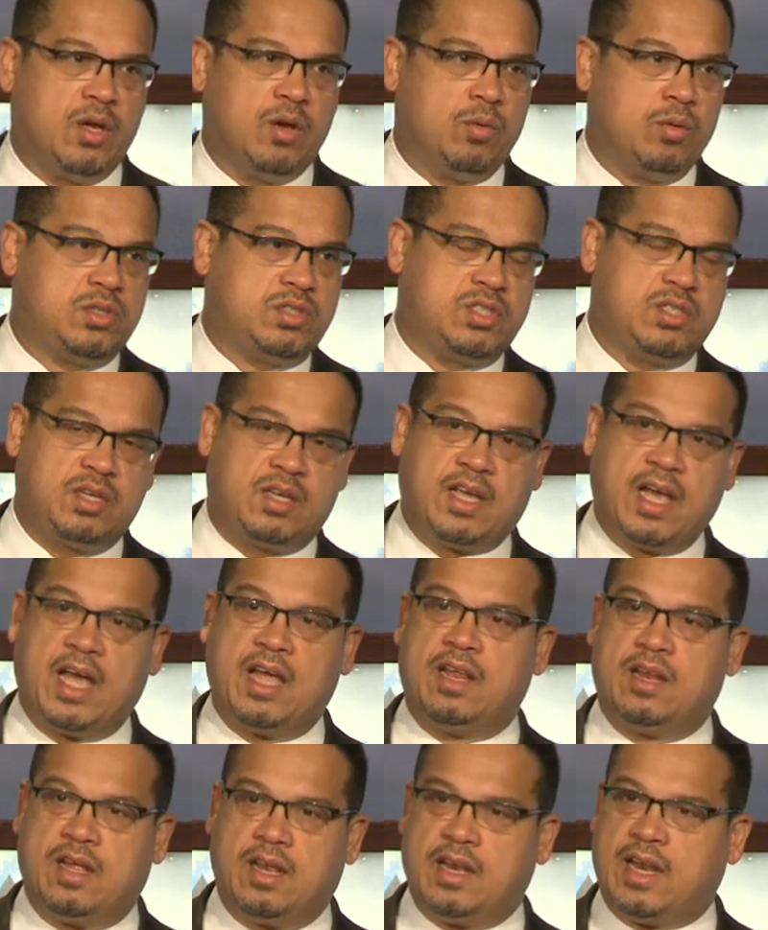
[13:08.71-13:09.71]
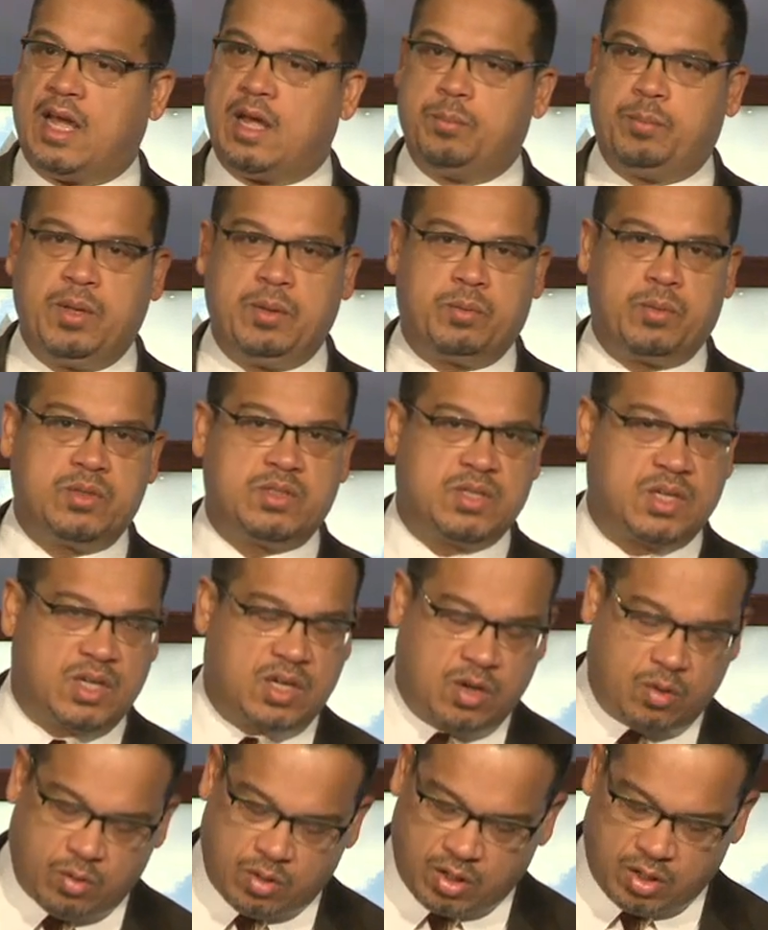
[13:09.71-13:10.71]
which allowed people to
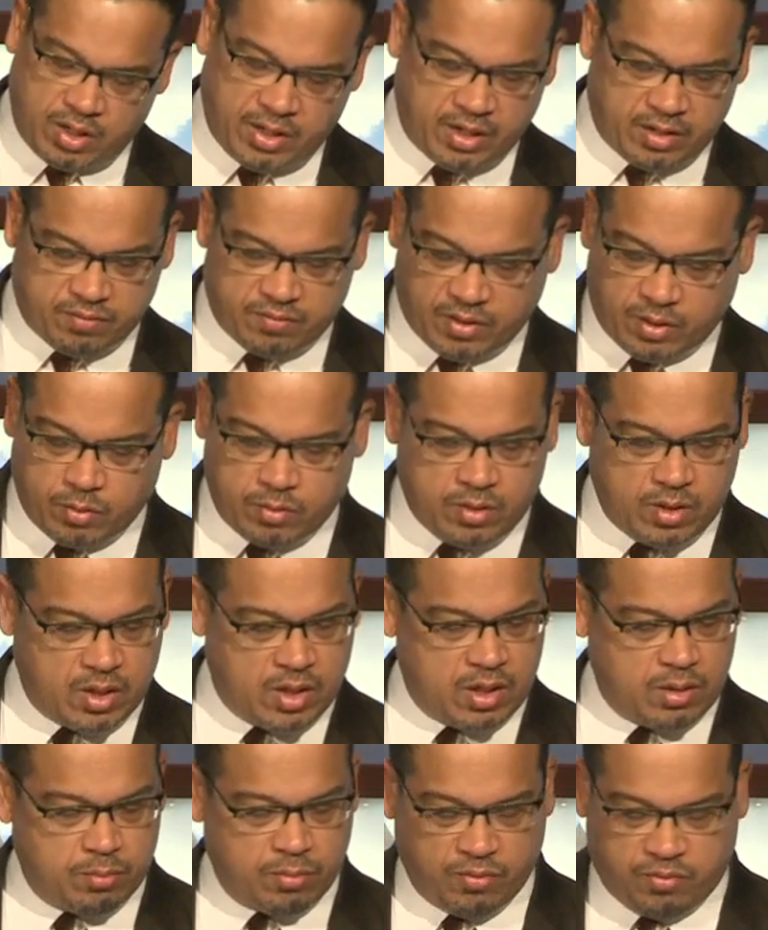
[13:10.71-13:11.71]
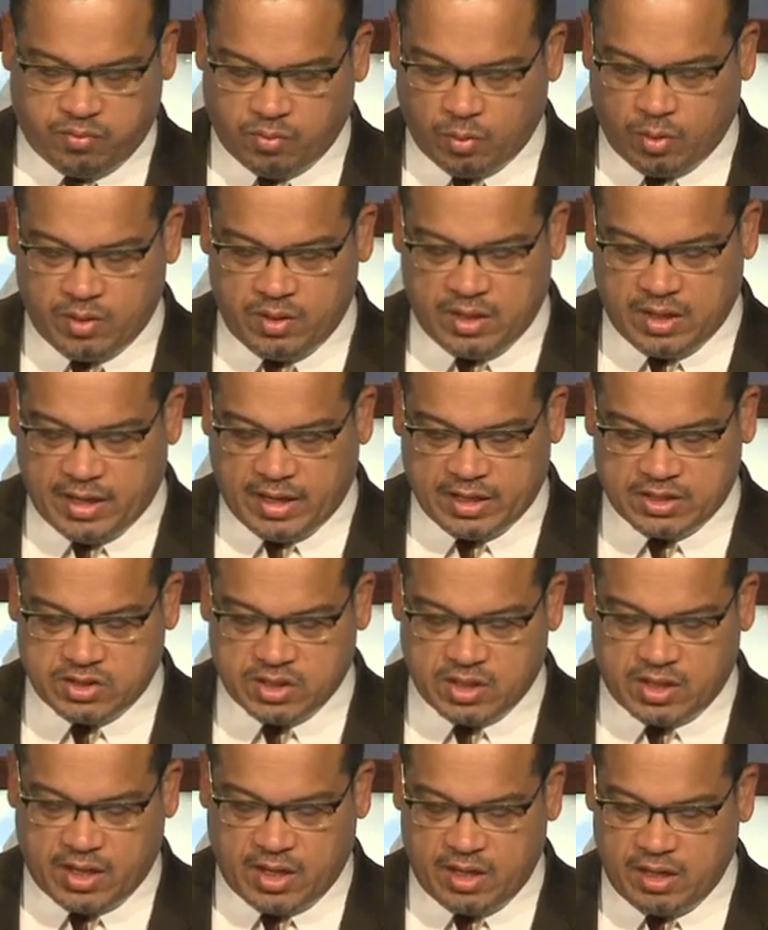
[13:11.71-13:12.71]
go early and vote before the
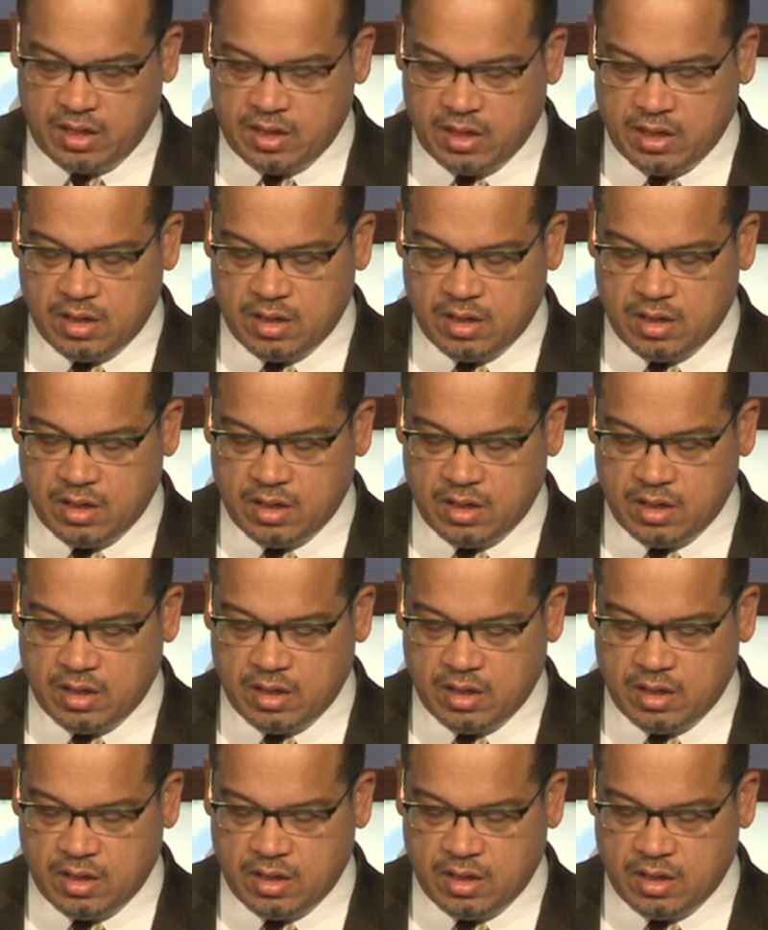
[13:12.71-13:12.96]
election day.